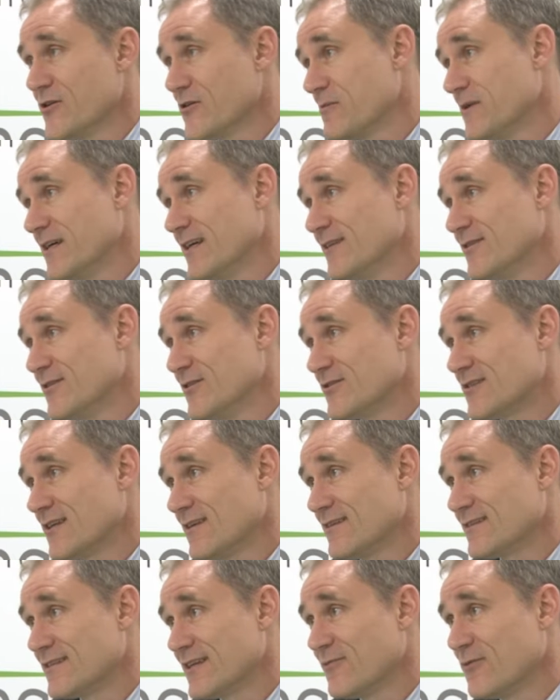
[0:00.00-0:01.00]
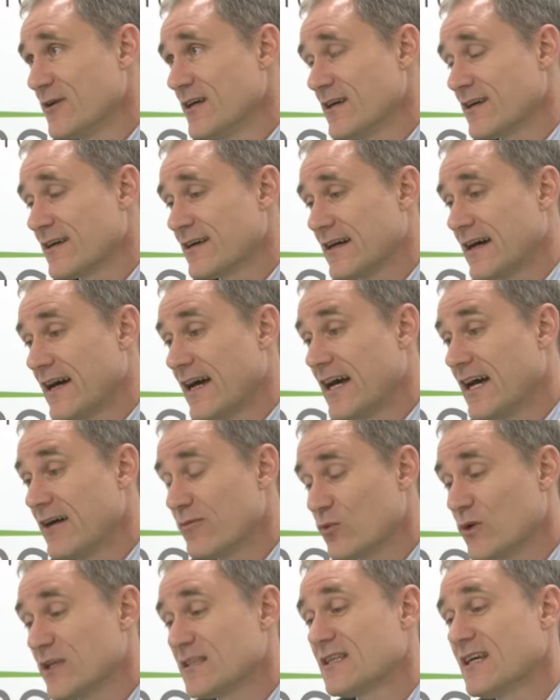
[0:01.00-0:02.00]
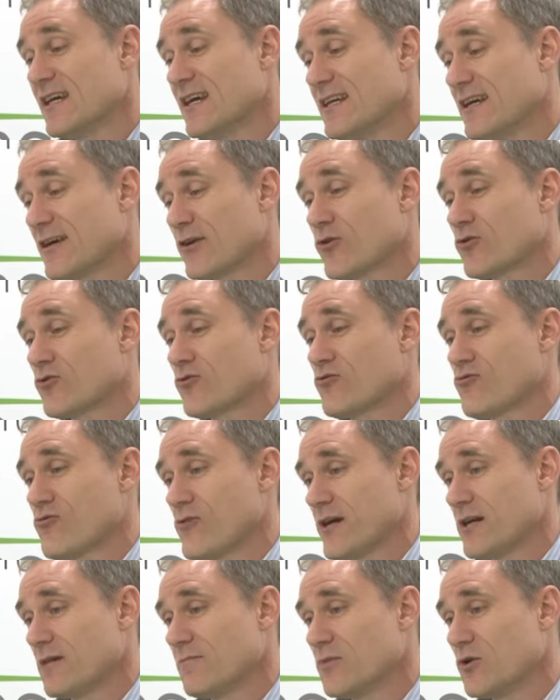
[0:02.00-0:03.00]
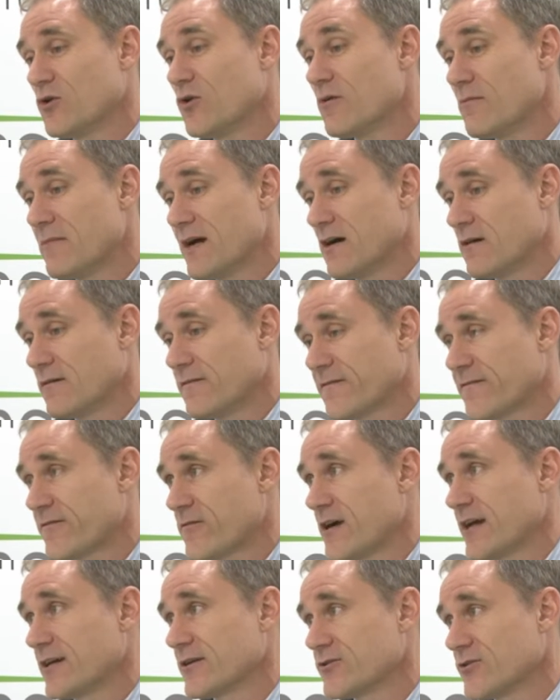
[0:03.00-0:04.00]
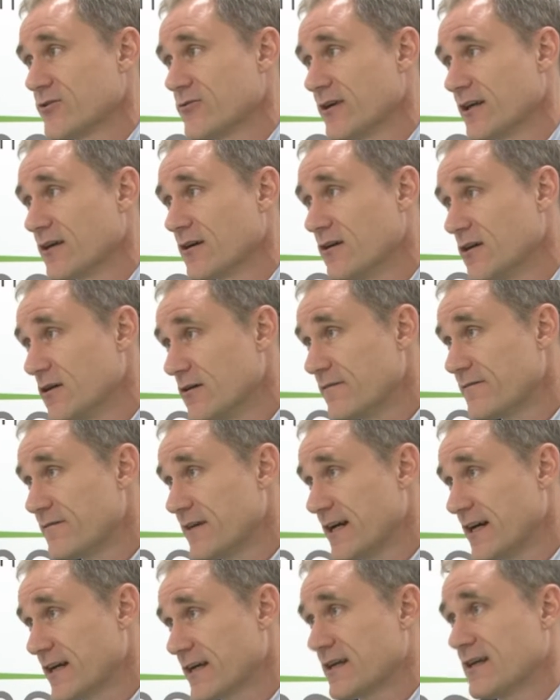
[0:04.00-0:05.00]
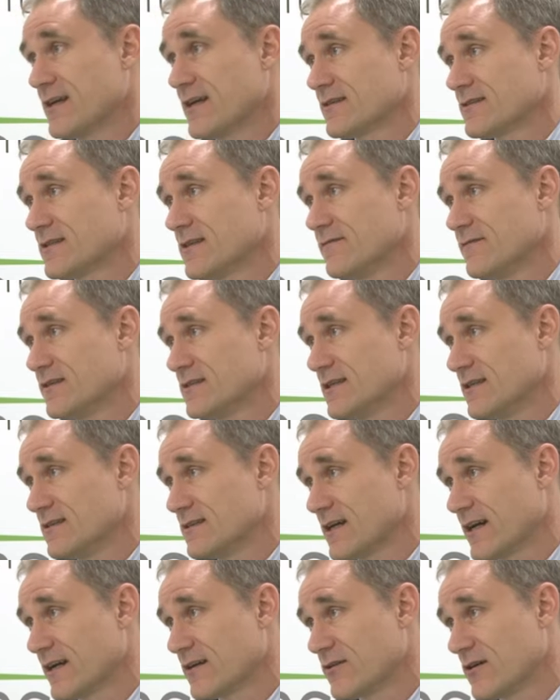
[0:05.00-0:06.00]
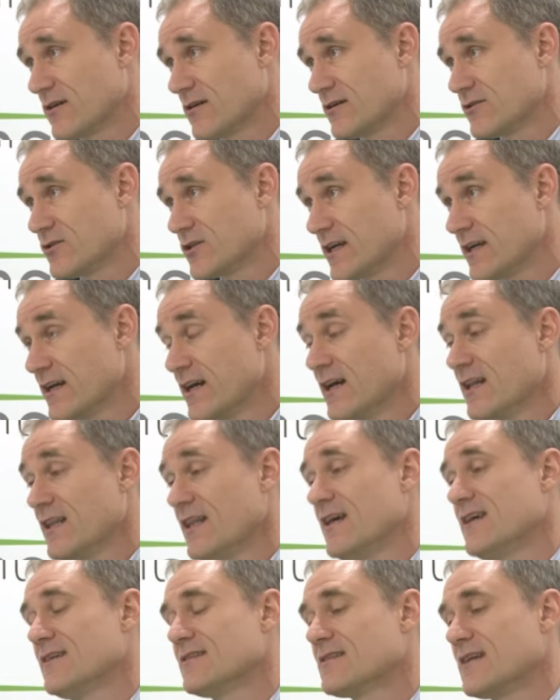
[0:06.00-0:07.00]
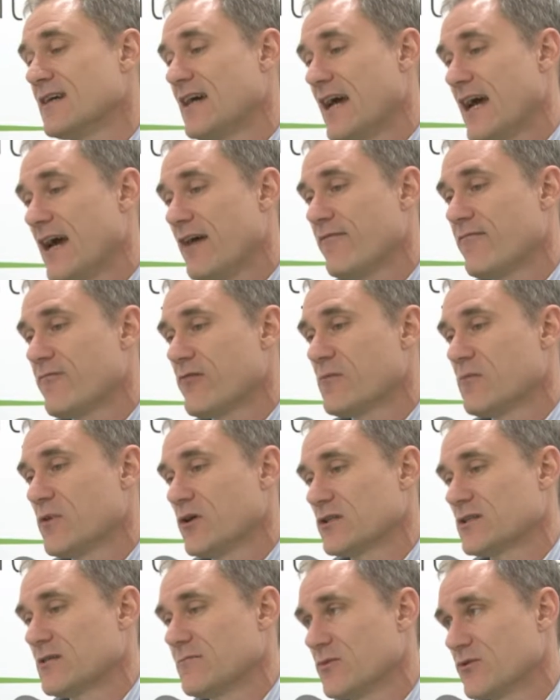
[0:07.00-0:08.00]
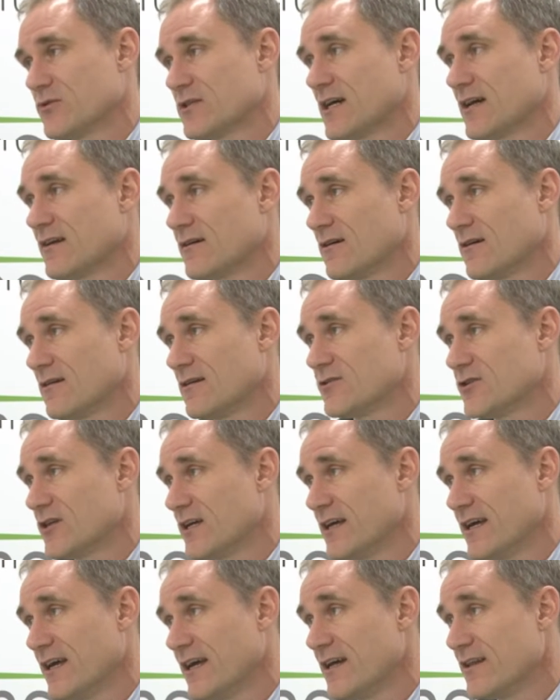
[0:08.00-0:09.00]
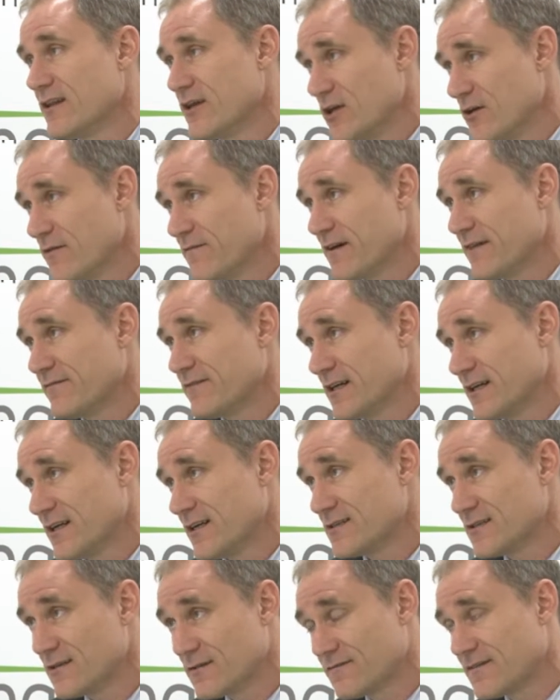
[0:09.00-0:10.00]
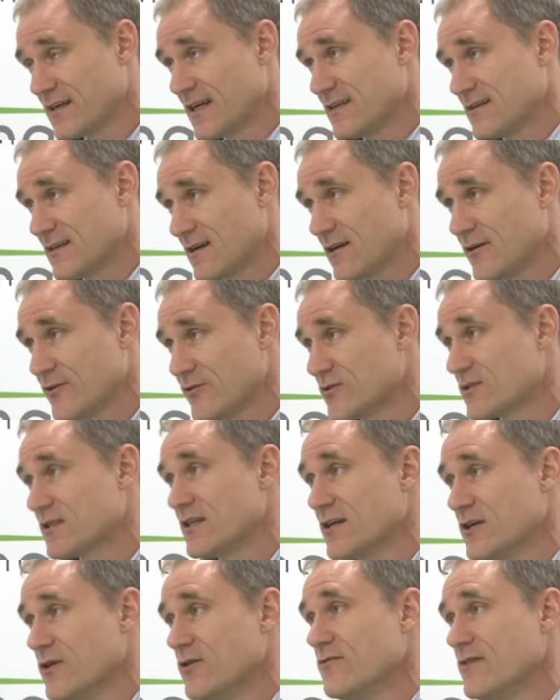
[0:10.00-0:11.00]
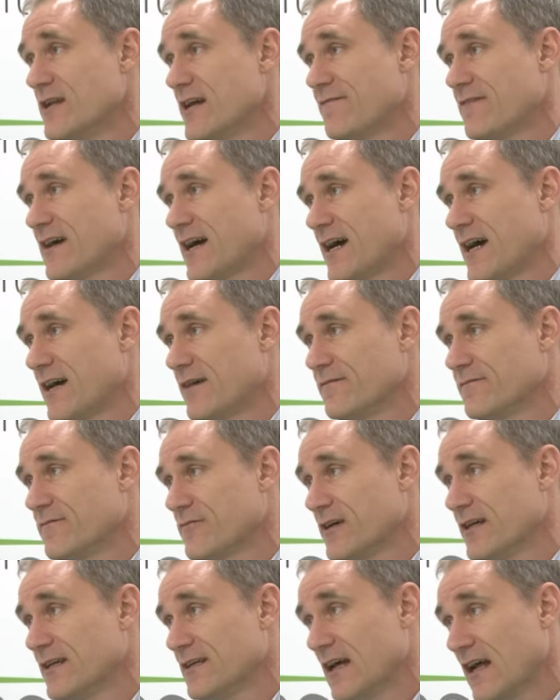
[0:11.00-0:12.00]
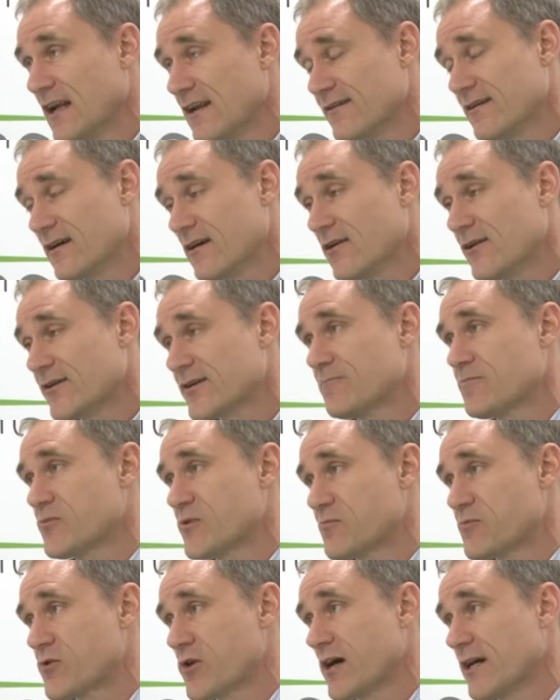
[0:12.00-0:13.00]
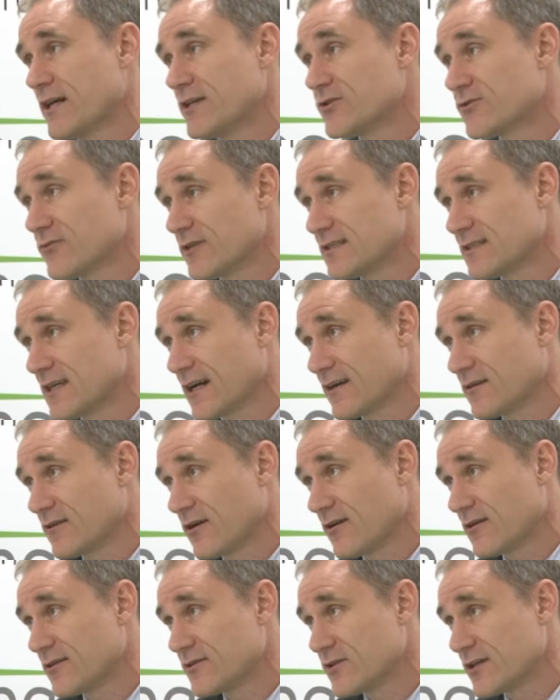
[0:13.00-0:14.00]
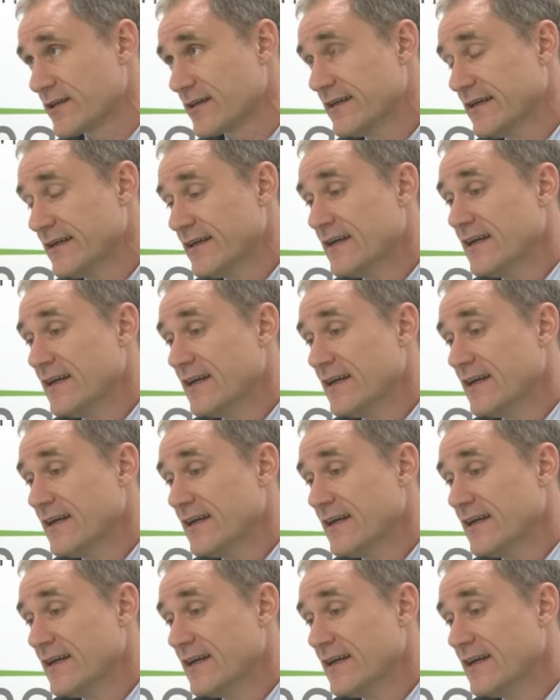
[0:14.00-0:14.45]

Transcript: European Utility Week, we see an incredible amount of fracturing of connectivity technology. There's every possible technology here that you've ever heard of and loads that you never have, right? And a lot of proprietary technology.